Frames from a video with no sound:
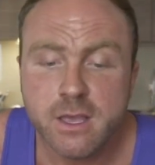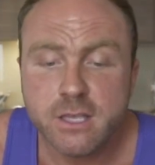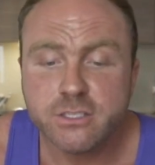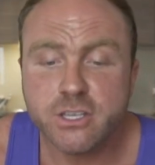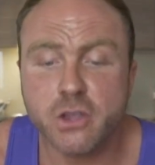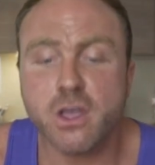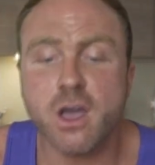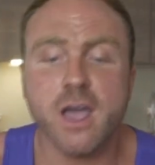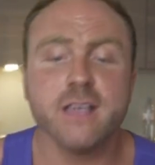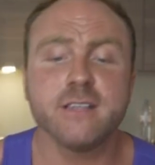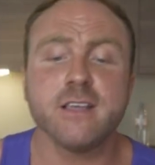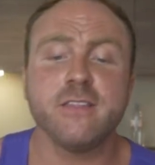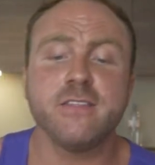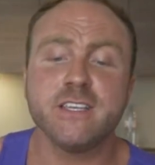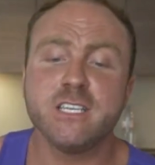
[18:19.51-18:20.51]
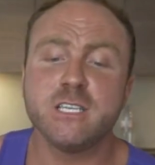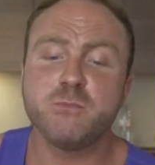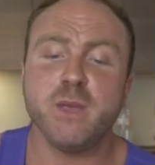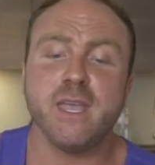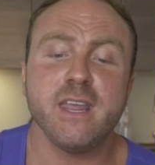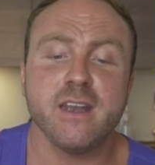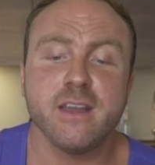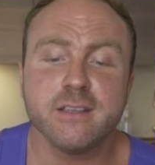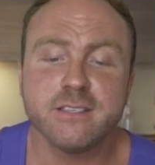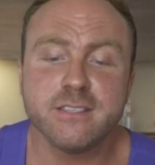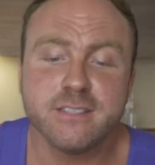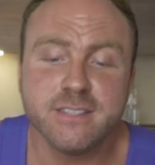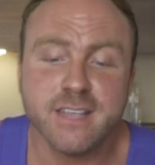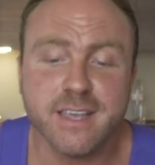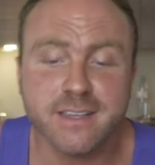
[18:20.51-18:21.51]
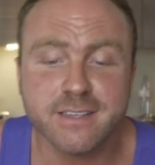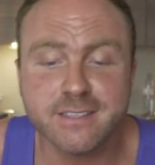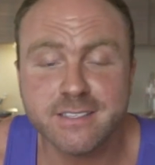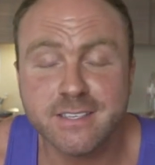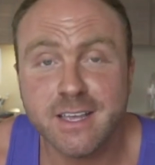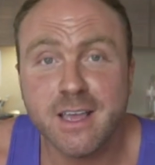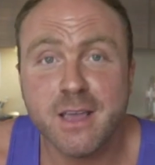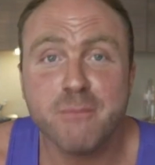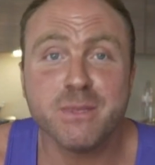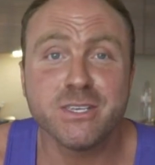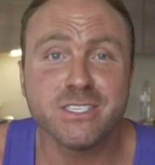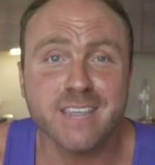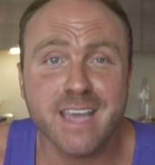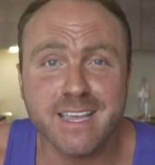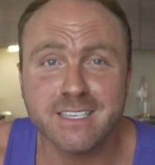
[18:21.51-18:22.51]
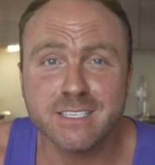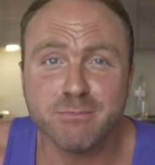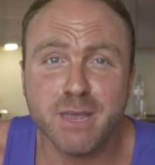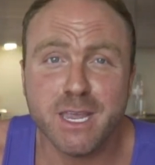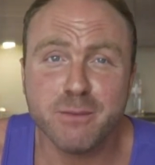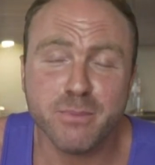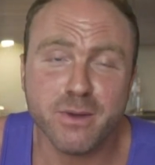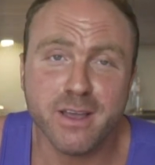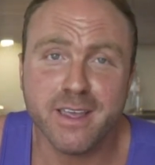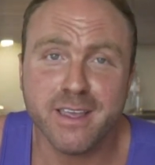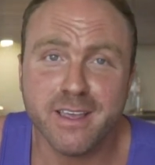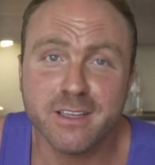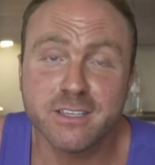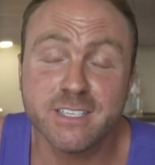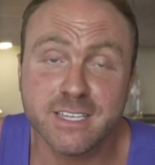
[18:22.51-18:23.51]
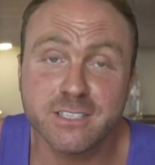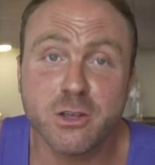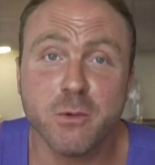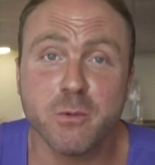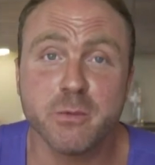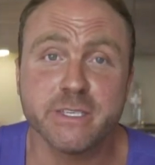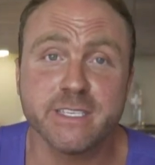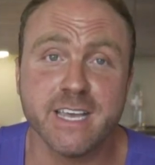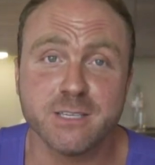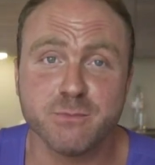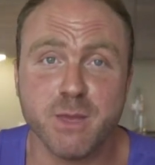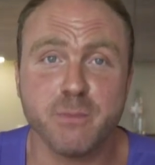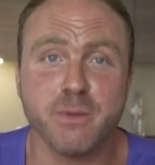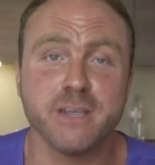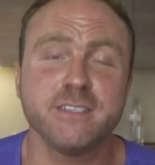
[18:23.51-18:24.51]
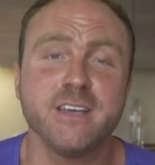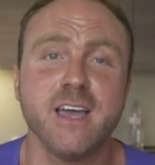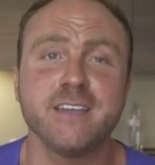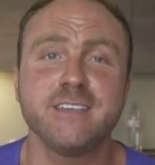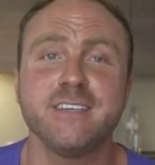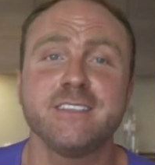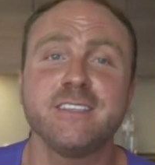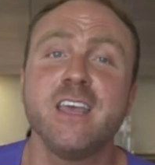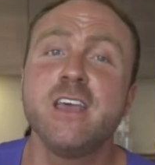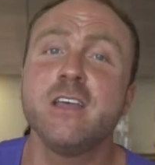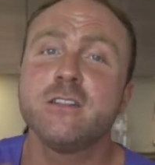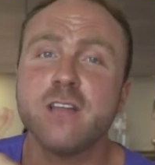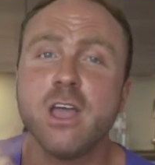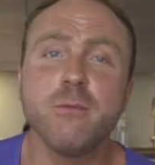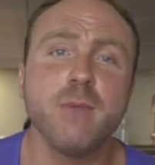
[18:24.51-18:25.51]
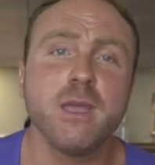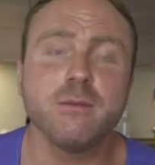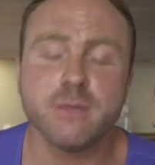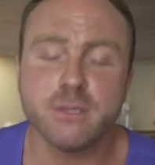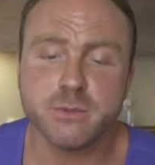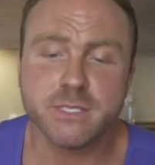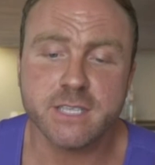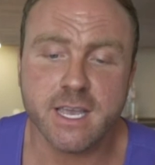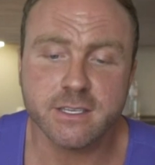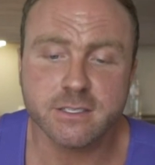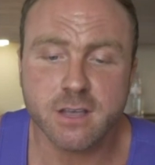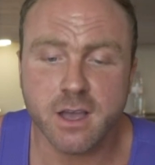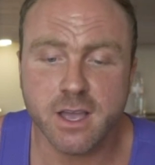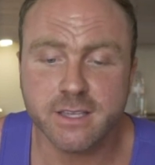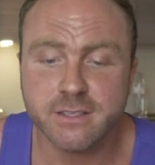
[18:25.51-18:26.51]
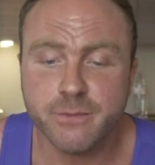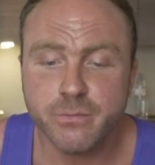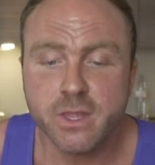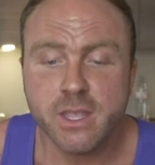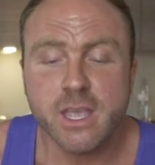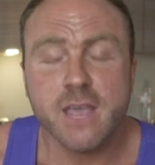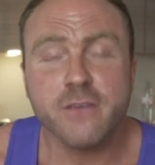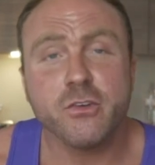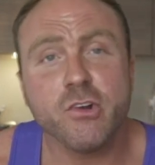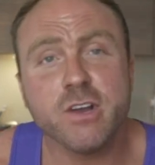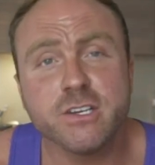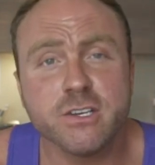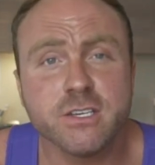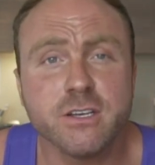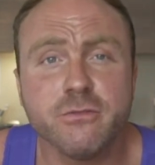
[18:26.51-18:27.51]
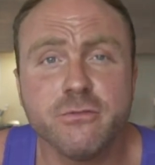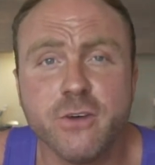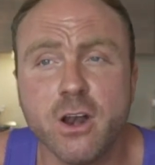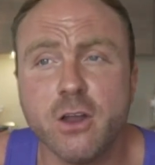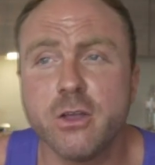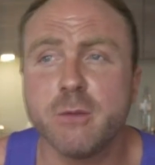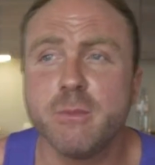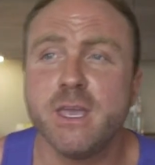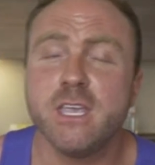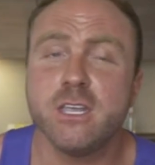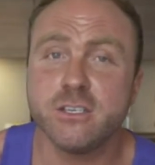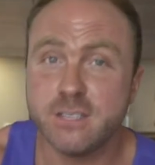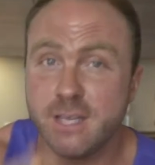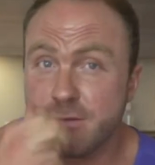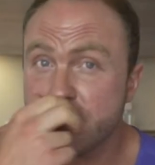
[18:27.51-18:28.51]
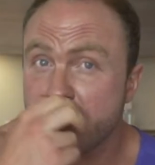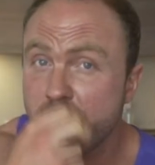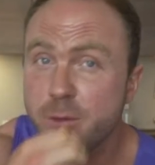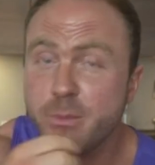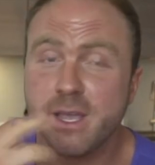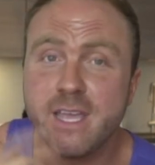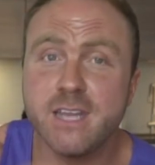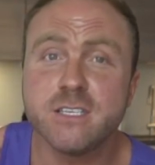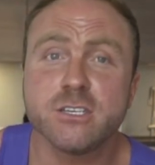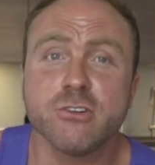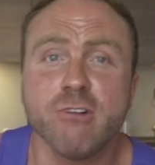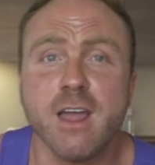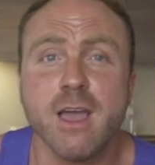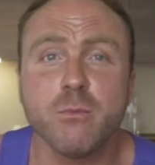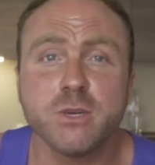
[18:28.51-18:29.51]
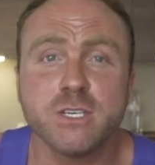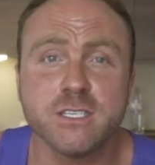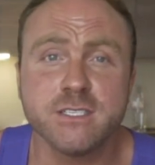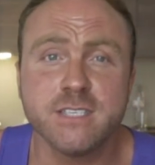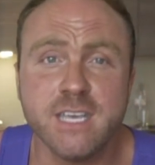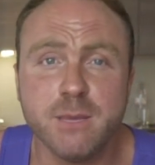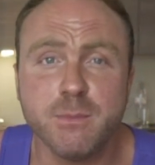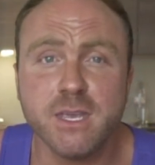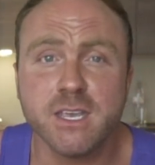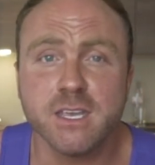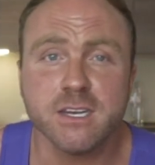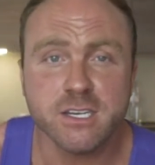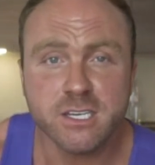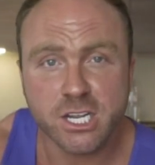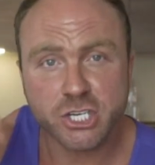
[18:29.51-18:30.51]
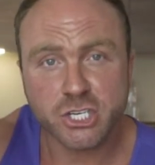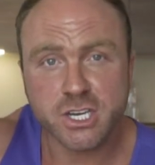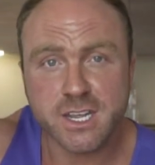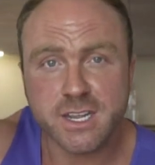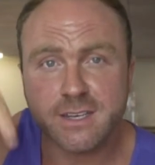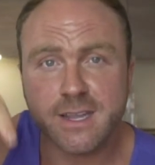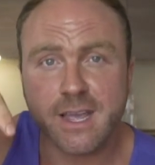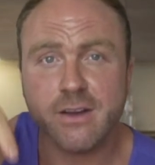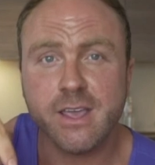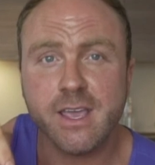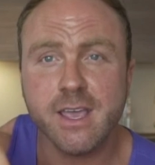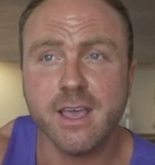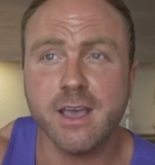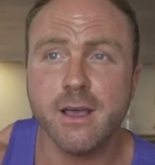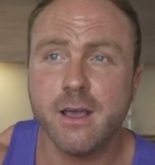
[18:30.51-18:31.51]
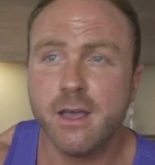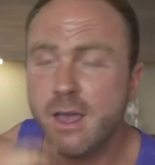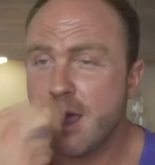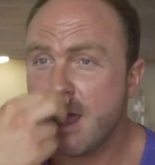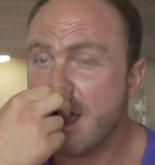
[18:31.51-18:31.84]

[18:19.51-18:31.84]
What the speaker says: So guys, this has been 6 common mistakes made by dieters. Don't make many mistakes, guys. If you're interested in following me, you just have to go to my Instagram, which is TB Conditioning down here.